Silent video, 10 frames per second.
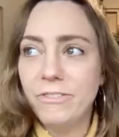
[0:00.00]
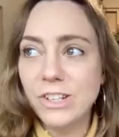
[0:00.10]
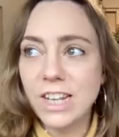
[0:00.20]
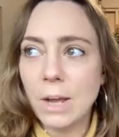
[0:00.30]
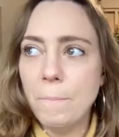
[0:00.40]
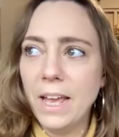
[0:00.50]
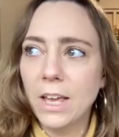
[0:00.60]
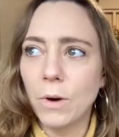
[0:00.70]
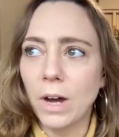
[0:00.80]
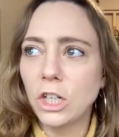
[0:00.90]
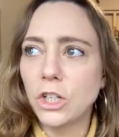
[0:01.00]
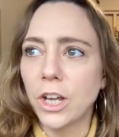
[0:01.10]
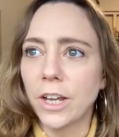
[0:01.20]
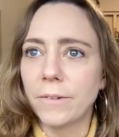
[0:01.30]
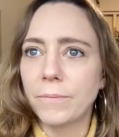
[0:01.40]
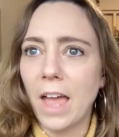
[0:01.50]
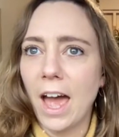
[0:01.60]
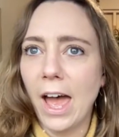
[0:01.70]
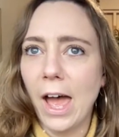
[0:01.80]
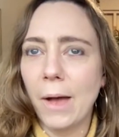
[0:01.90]
it feels like a big question.
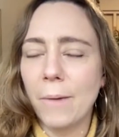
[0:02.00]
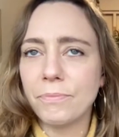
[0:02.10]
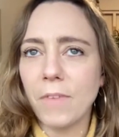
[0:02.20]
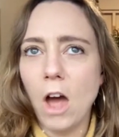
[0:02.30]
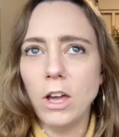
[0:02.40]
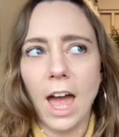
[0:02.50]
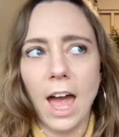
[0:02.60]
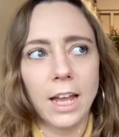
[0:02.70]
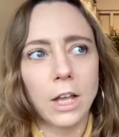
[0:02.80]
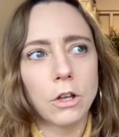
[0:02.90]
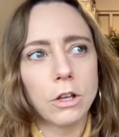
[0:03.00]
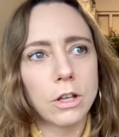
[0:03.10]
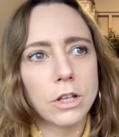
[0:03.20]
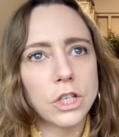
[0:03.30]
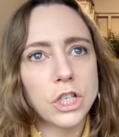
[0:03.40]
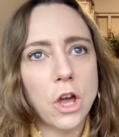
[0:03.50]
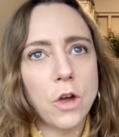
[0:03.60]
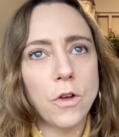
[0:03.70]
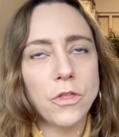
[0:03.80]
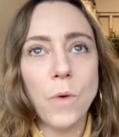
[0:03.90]
Okay.
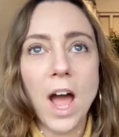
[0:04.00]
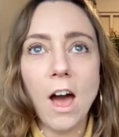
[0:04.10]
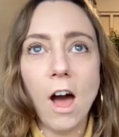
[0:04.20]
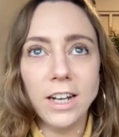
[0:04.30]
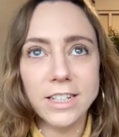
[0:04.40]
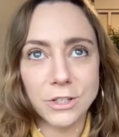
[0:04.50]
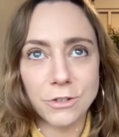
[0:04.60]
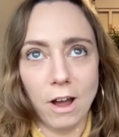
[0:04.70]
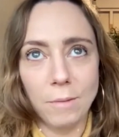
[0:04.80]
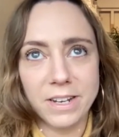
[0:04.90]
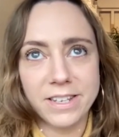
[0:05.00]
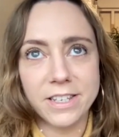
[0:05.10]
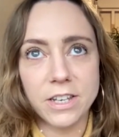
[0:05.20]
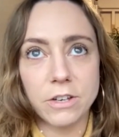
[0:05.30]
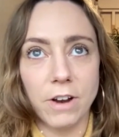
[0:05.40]
So the way I describe an assistant